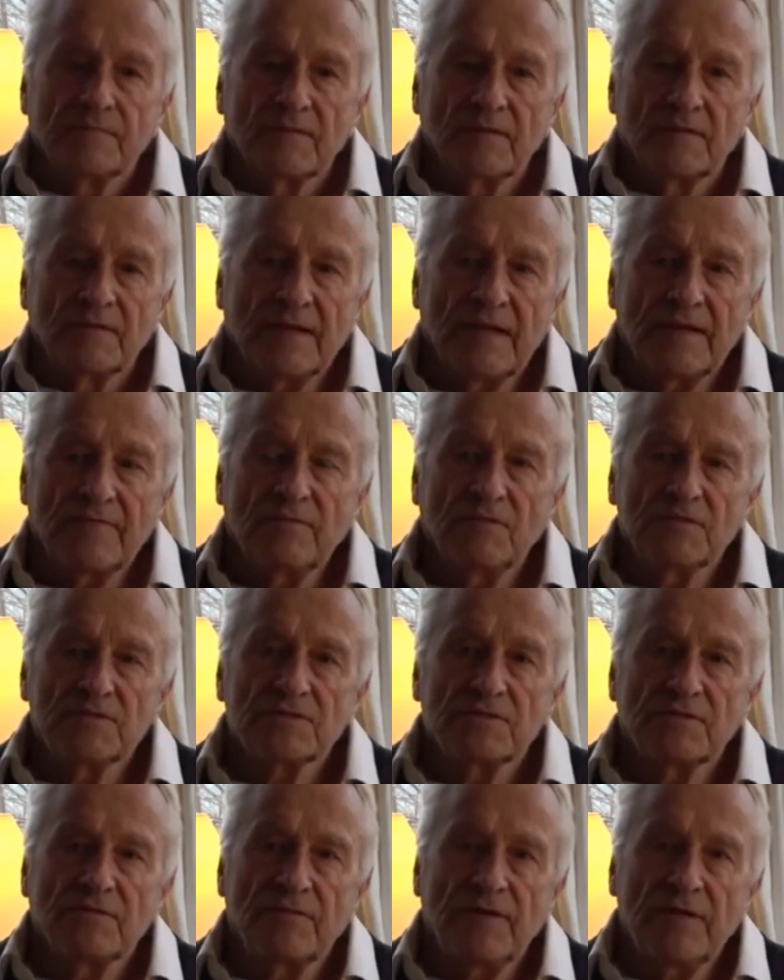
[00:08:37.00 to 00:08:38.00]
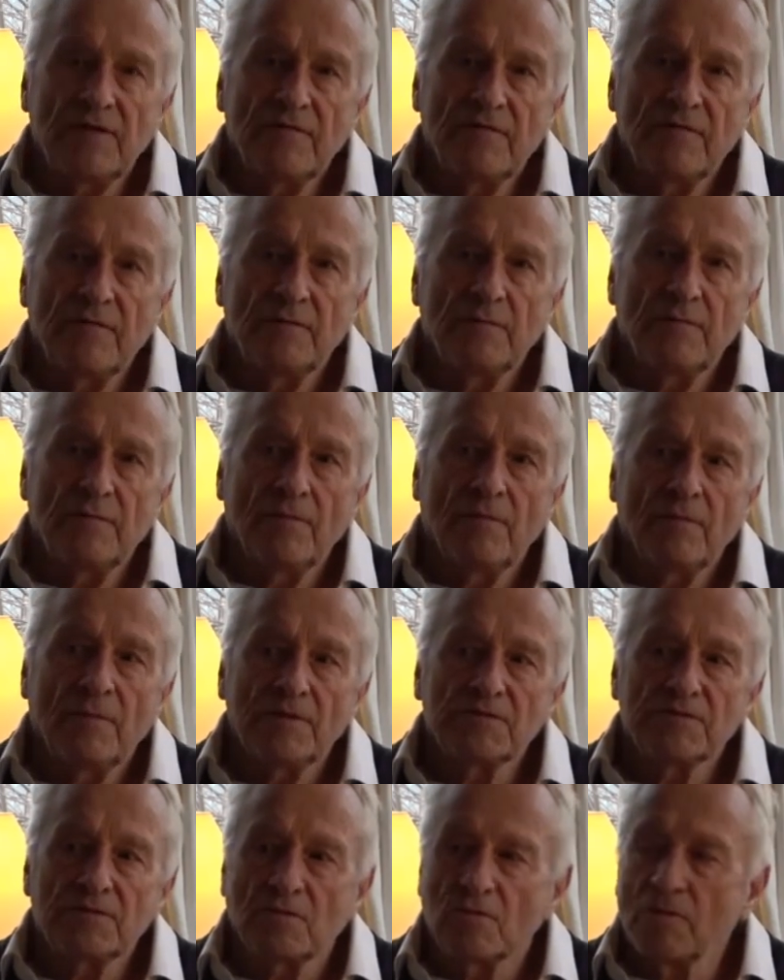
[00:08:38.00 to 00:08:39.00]
That was the very
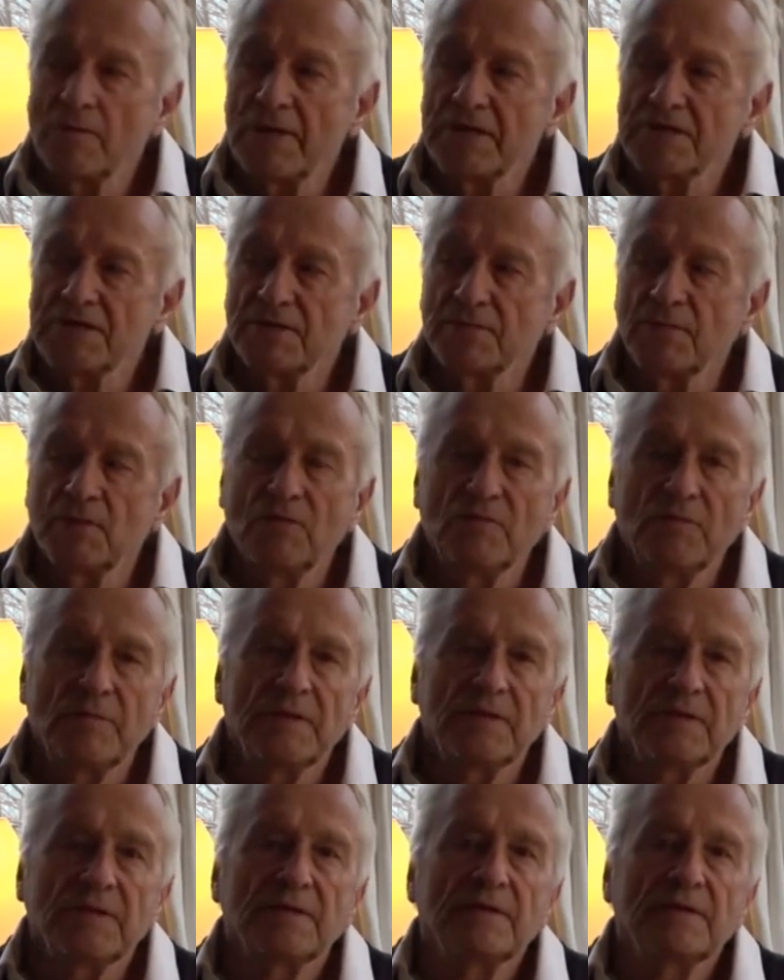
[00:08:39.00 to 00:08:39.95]
much the Romantic movement.